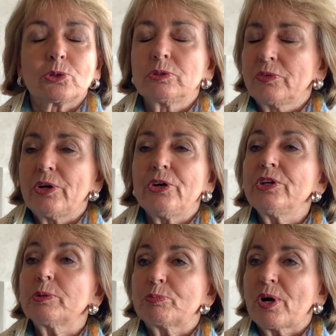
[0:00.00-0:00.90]
No, only
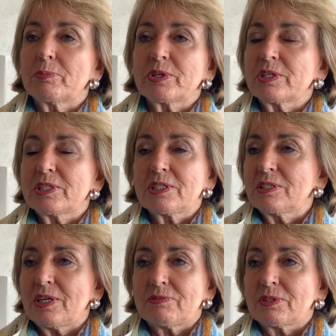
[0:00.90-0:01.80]
at primary. They didn't
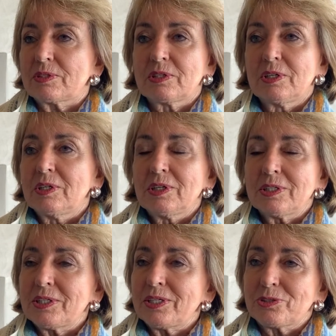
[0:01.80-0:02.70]
have it at
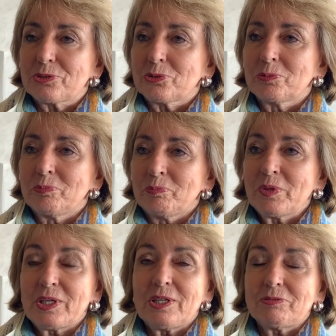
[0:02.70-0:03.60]
high school.
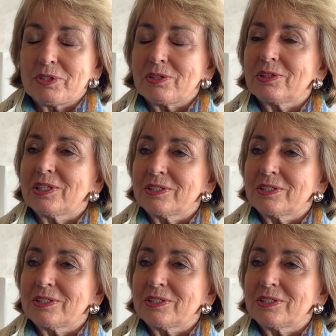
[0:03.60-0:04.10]
I loved athletics.